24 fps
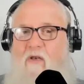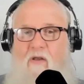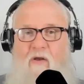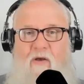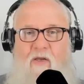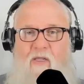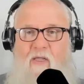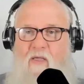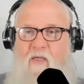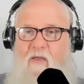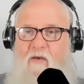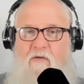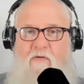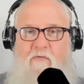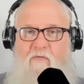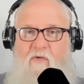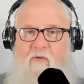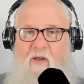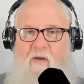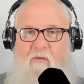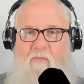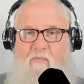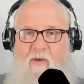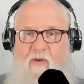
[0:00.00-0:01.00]
learning how to
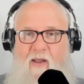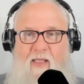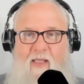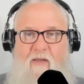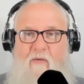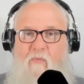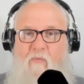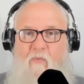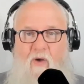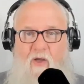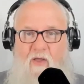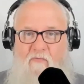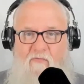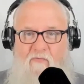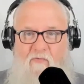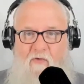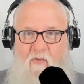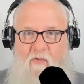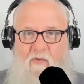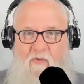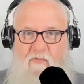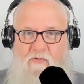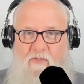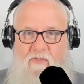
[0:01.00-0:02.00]
develop black and white
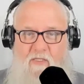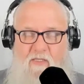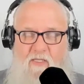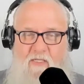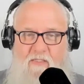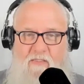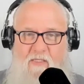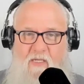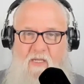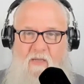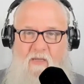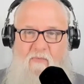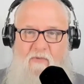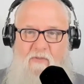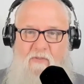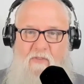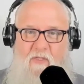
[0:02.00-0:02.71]
photos at that time.